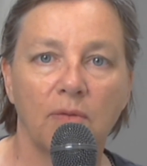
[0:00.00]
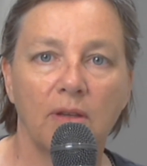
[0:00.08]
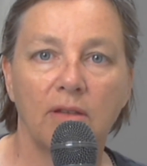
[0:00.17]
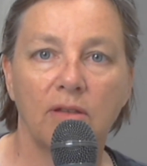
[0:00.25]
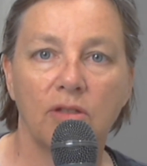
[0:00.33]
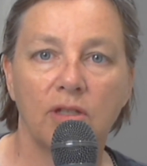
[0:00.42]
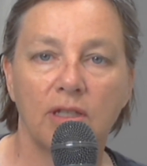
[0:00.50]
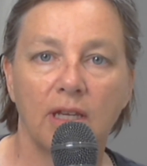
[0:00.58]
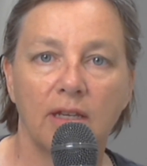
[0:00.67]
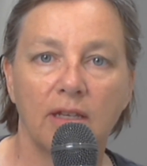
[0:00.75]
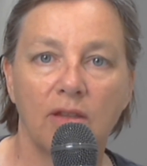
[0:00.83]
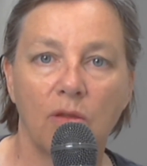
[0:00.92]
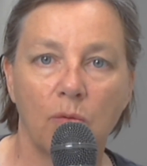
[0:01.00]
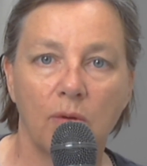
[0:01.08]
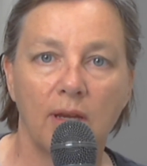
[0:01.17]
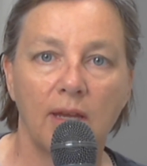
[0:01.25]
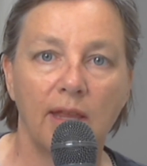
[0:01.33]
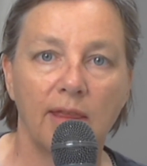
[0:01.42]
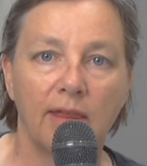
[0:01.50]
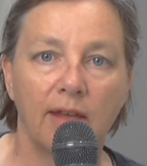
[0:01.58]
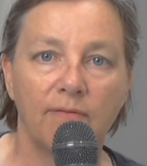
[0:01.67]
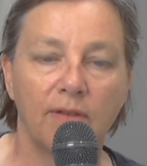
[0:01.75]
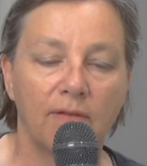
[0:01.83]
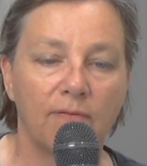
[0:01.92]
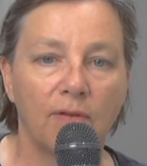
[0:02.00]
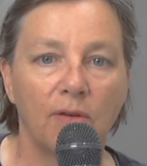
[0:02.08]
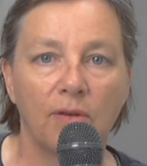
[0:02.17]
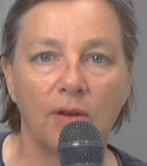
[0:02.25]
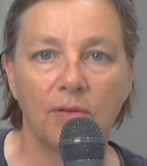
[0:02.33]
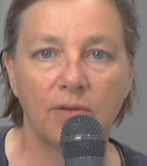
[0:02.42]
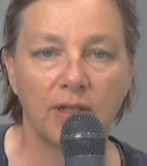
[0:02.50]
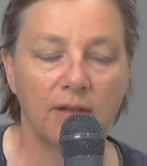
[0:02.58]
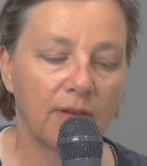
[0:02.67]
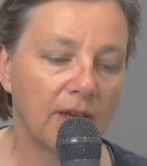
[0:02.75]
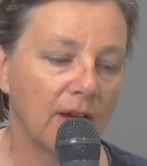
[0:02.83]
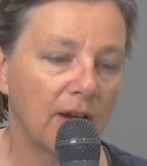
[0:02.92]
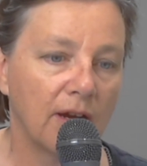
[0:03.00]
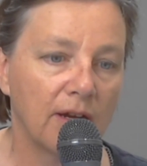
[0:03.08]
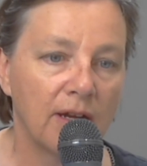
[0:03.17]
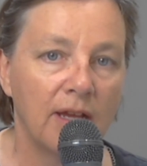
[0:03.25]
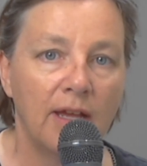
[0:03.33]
She sent in 3 lovely photos. Here they are,